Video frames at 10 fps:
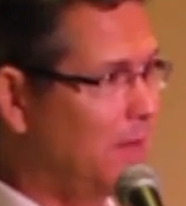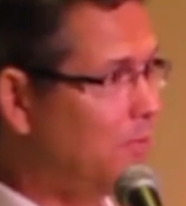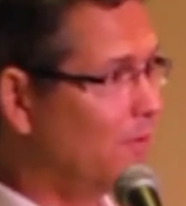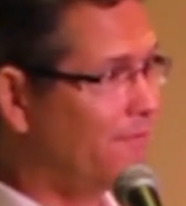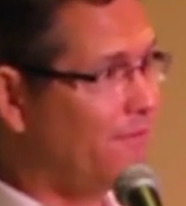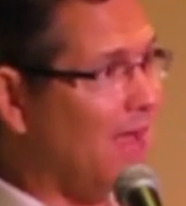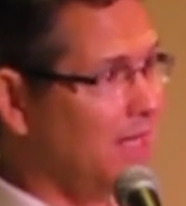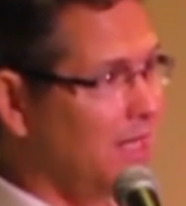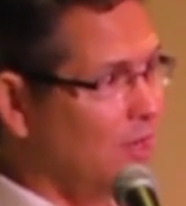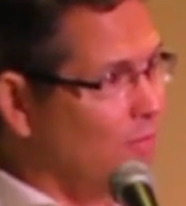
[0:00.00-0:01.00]
people
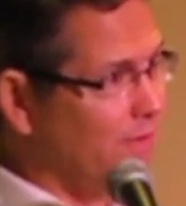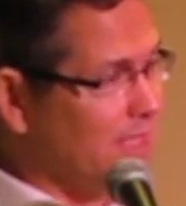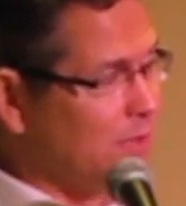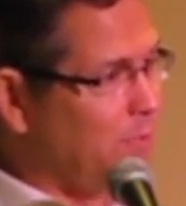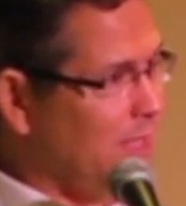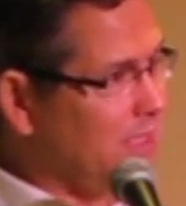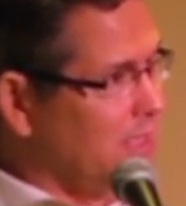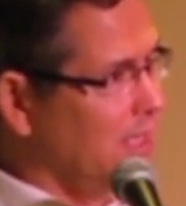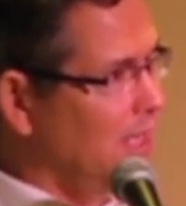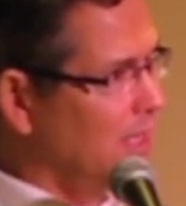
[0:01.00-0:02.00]
fighting over this
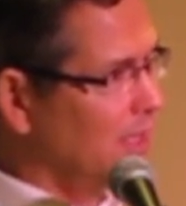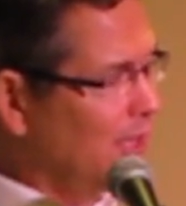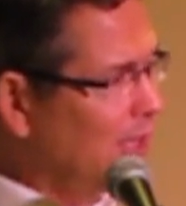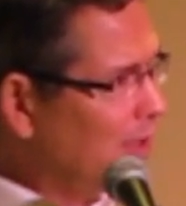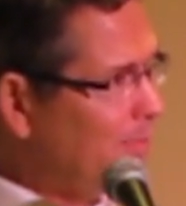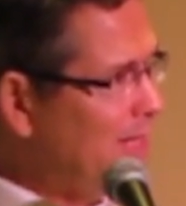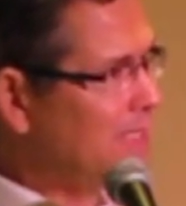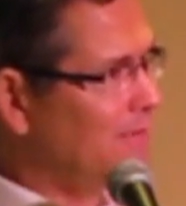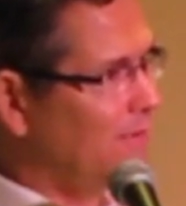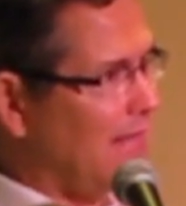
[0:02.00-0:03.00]
little
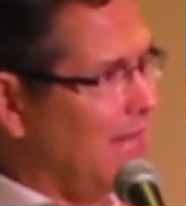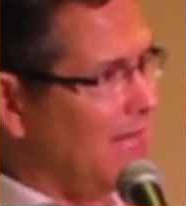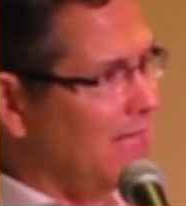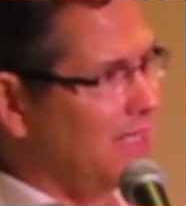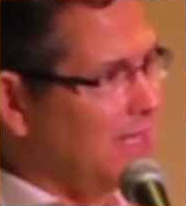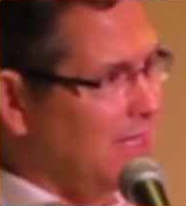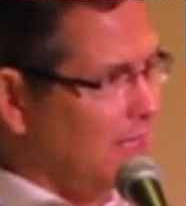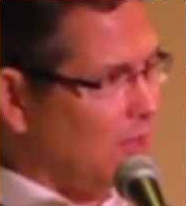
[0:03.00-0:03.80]
piece of land